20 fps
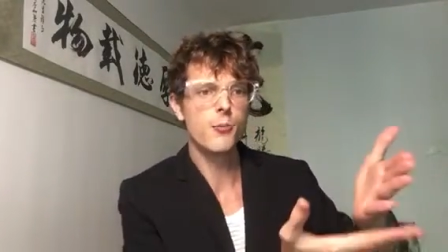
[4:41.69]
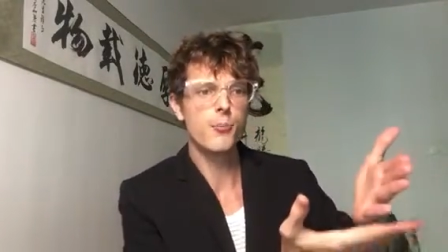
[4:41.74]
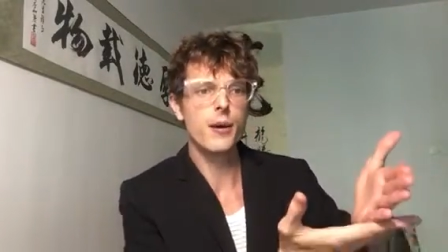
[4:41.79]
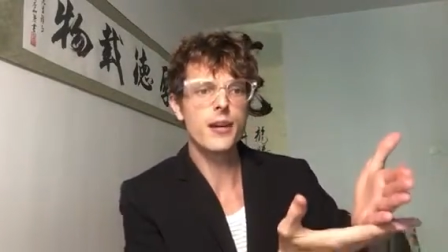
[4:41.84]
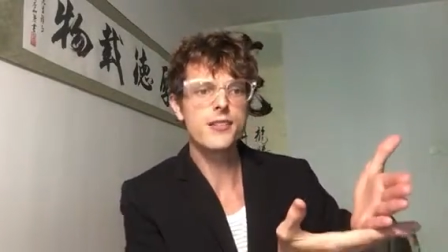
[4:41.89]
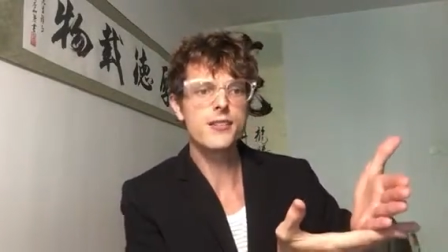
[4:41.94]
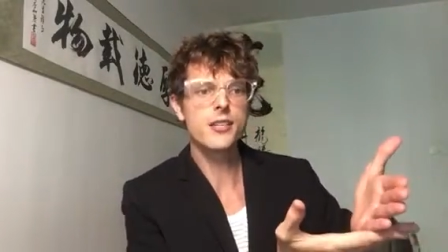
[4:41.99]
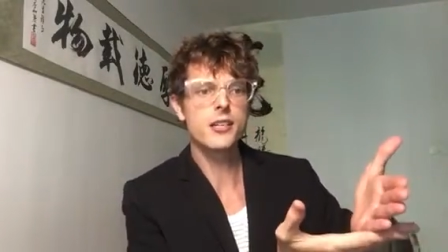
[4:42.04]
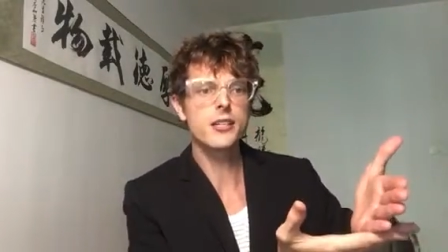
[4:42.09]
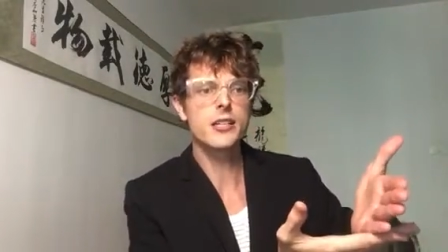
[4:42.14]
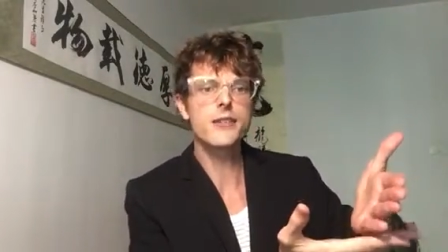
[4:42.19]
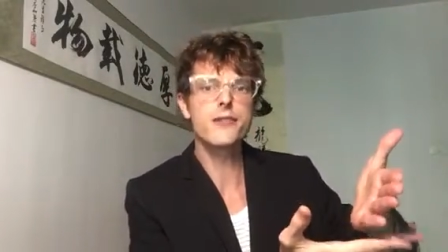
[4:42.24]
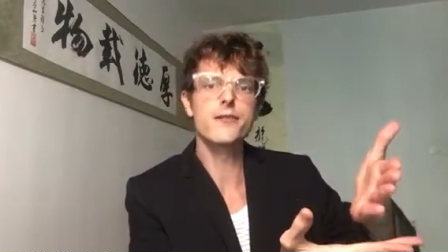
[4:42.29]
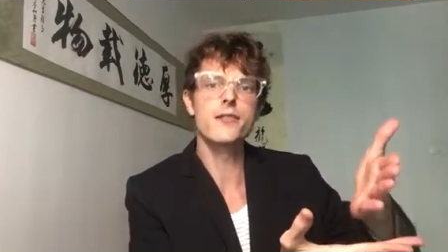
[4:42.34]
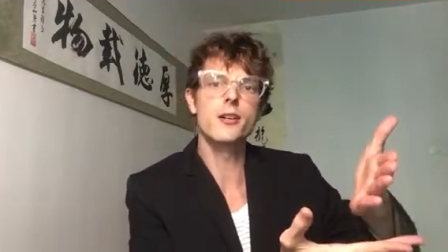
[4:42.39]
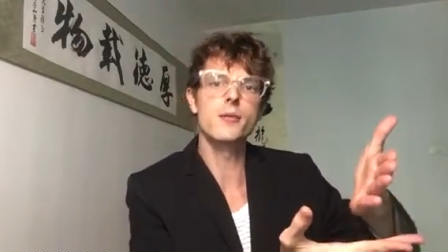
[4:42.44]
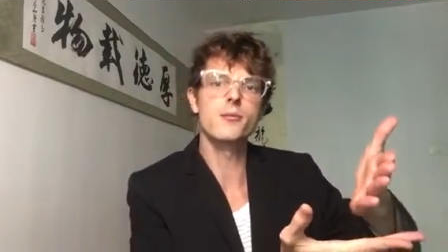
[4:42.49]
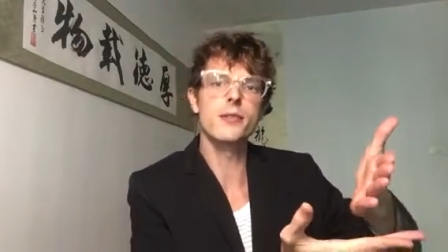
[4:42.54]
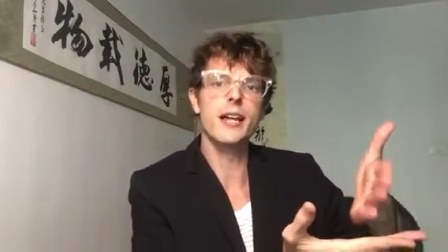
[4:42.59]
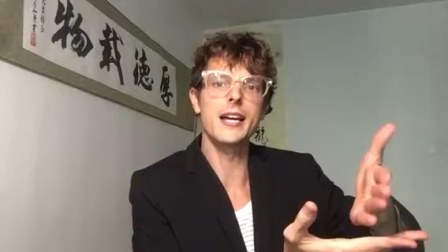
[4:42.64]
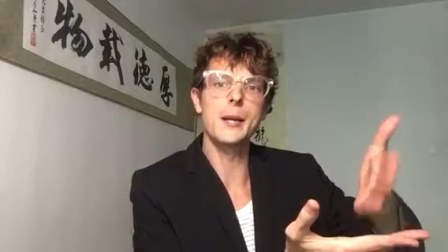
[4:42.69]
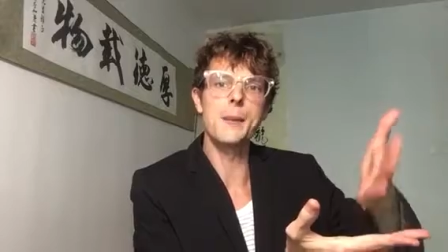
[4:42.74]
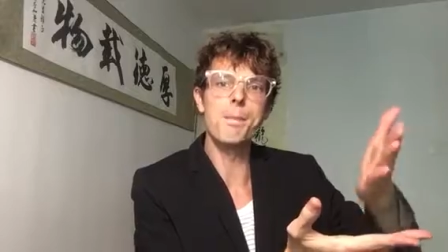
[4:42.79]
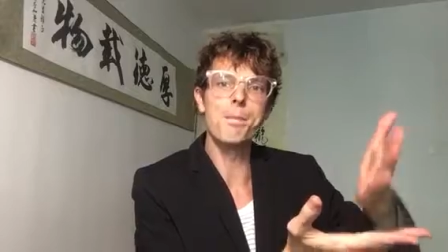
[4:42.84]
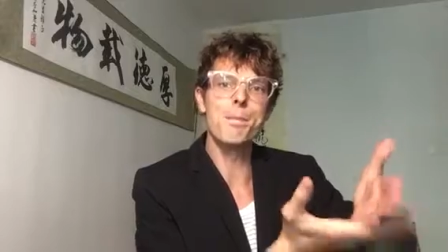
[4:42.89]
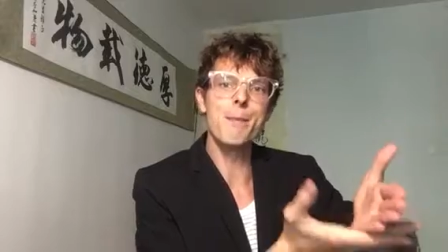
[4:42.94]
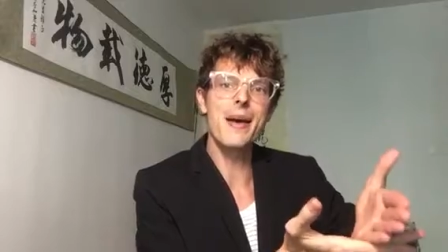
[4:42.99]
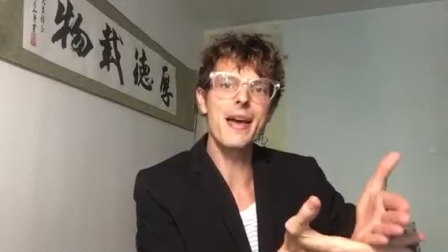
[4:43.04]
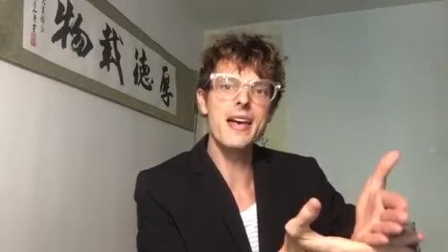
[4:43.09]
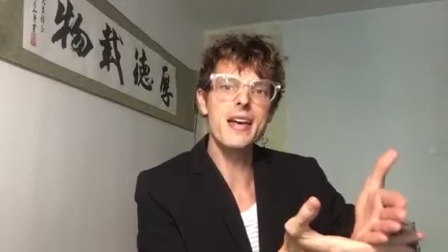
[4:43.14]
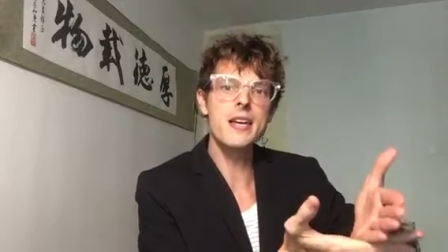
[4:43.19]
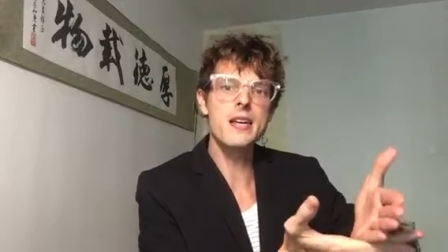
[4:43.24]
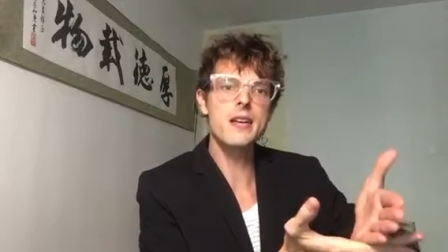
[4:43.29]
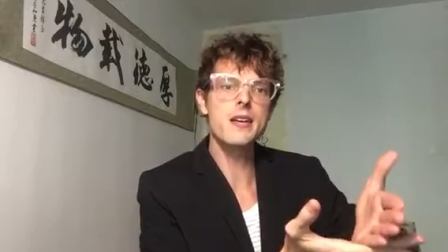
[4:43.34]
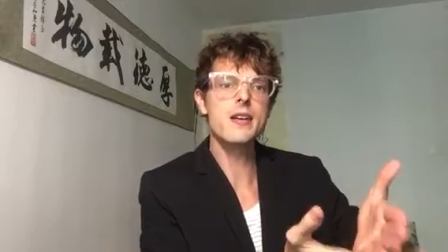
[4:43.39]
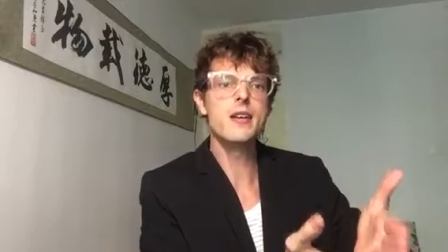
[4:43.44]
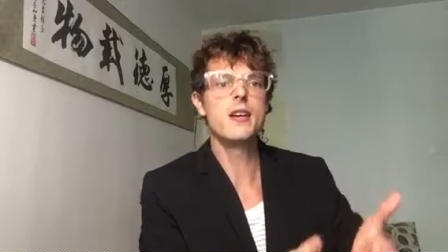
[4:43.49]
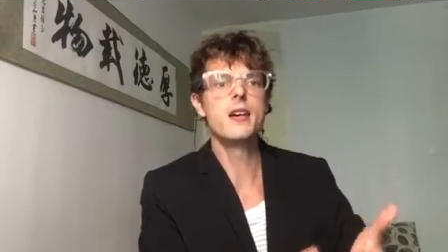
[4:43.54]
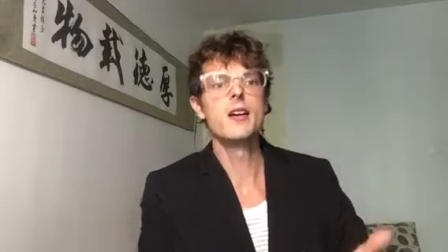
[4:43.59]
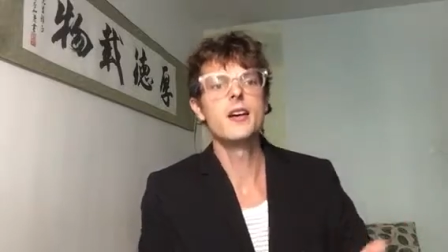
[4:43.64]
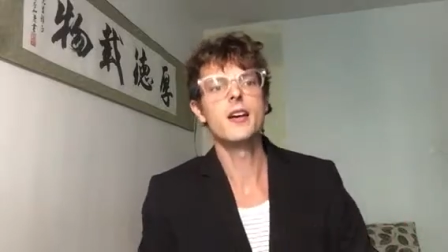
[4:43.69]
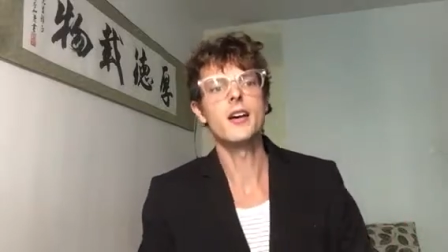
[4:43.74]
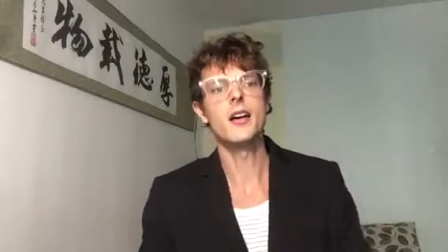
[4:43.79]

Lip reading: basically from like May